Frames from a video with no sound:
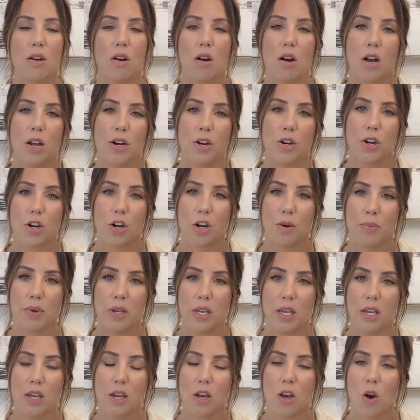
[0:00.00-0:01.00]
on her
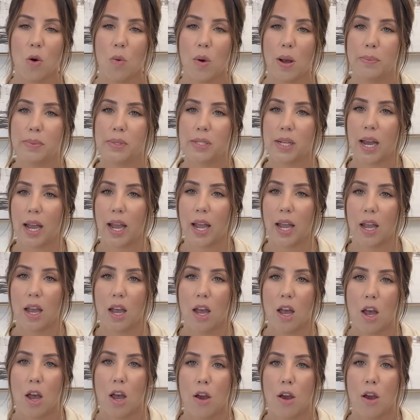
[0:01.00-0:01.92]
McGee&Co website